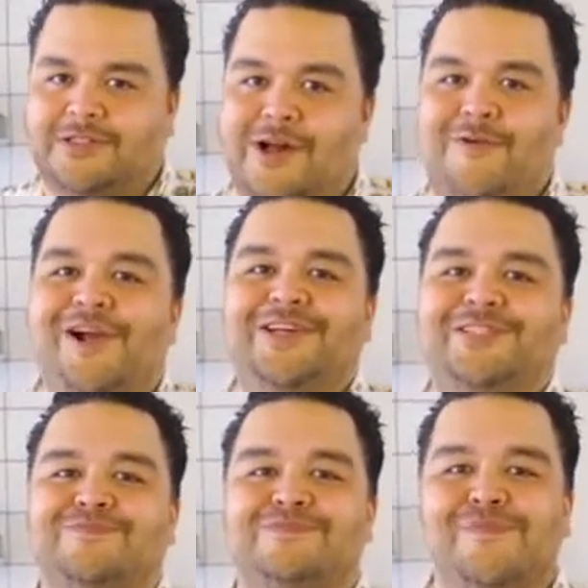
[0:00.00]
I
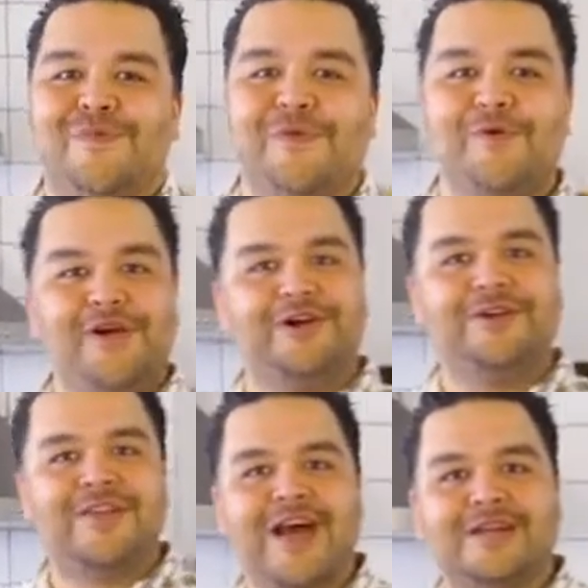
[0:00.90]
mean, you
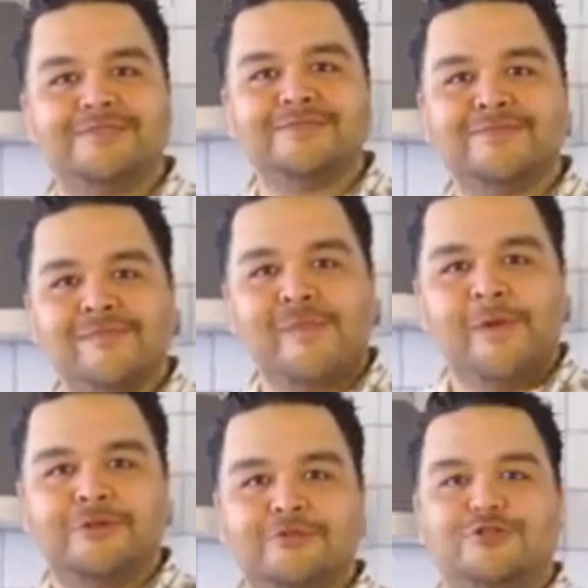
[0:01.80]
hear that?
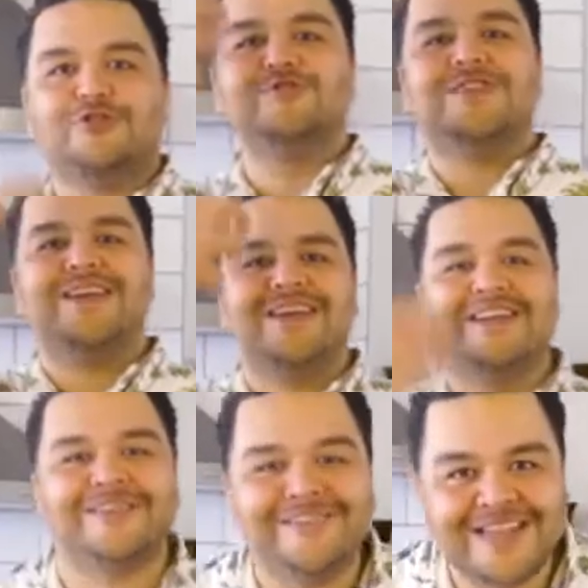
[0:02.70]
Do you
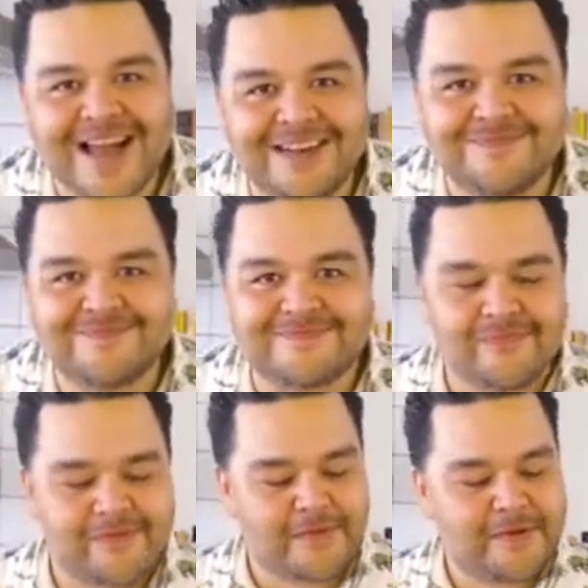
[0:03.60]
hear that?